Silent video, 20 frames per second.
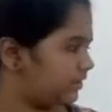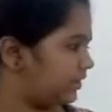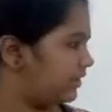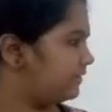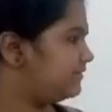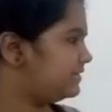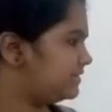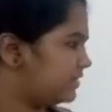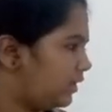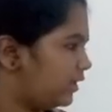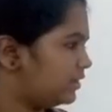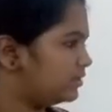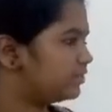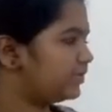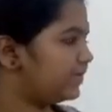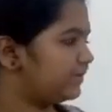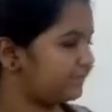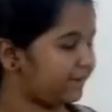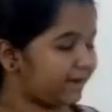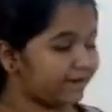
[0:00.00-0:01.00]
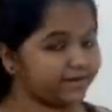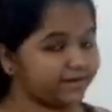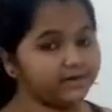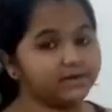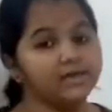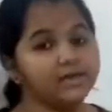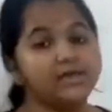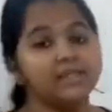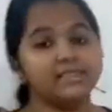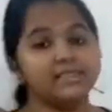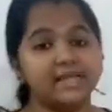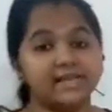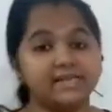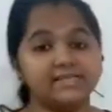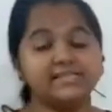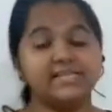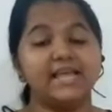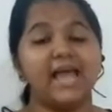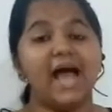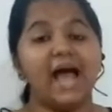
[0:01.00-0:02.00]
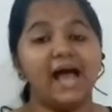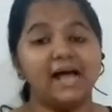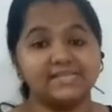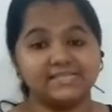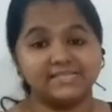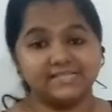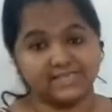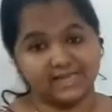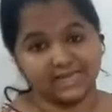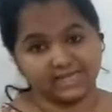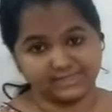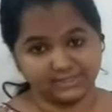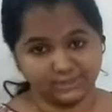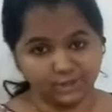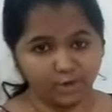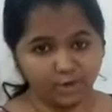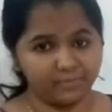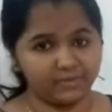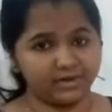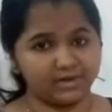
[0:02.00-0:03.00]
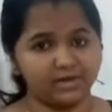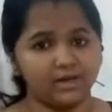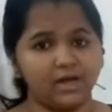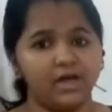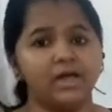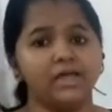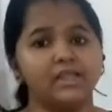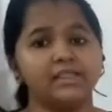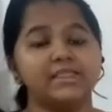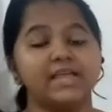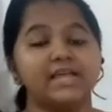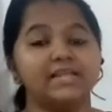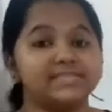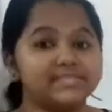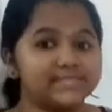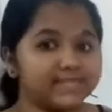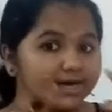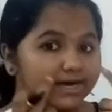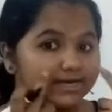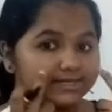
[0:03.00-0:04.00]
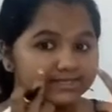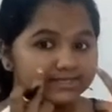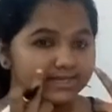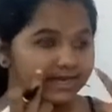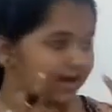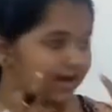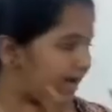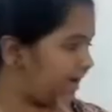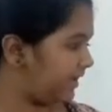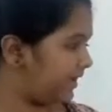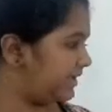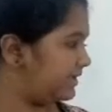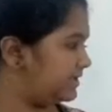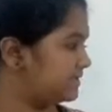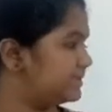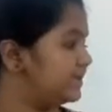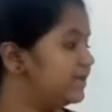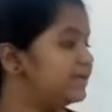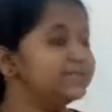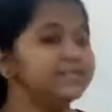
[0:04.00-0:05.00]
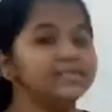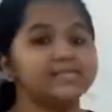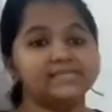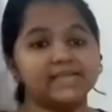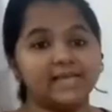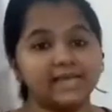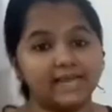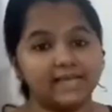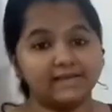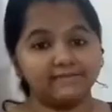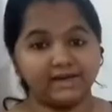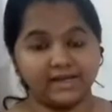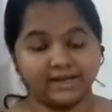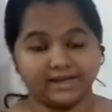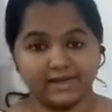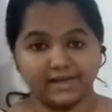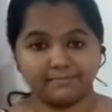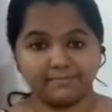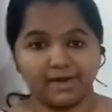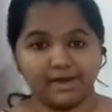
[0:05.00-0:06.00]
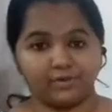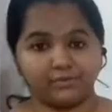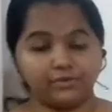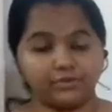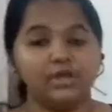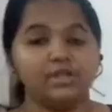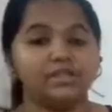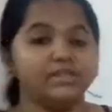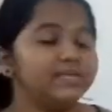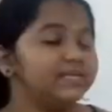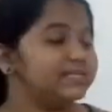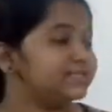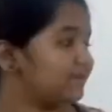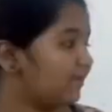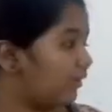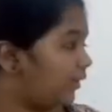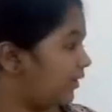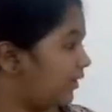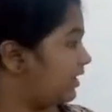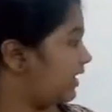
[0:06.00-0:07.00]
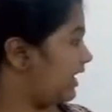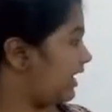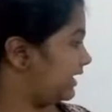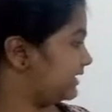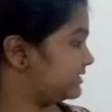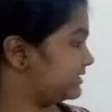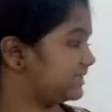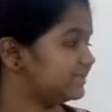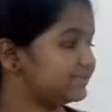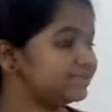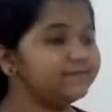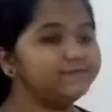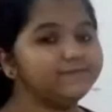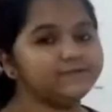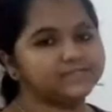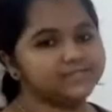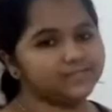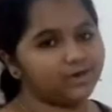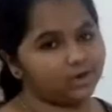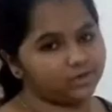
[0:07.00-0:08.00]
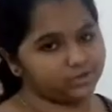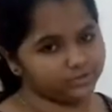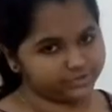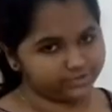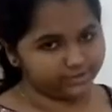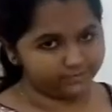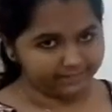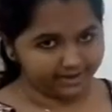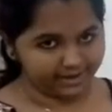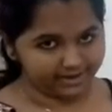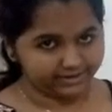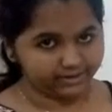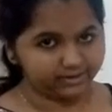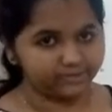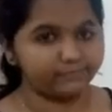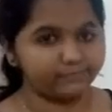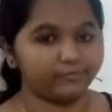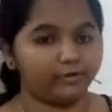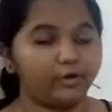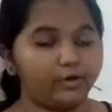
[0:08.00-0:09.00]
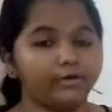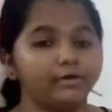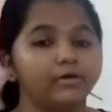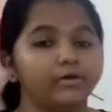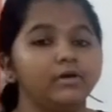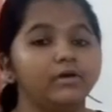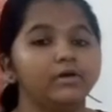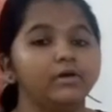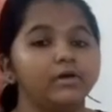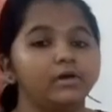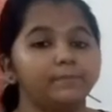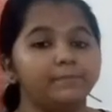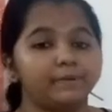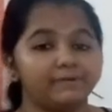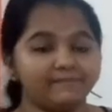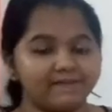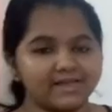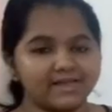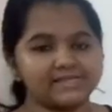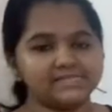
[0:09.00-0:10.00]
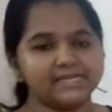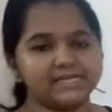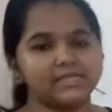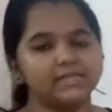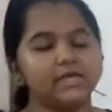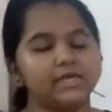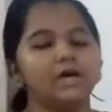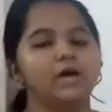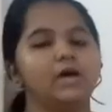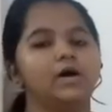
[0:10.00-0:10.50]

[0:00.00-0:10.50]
Physiological barrier. That is the acid in our stomach, then tears in our eyes, the saliva in our mouth. These all act as a physiological barrier for preventing the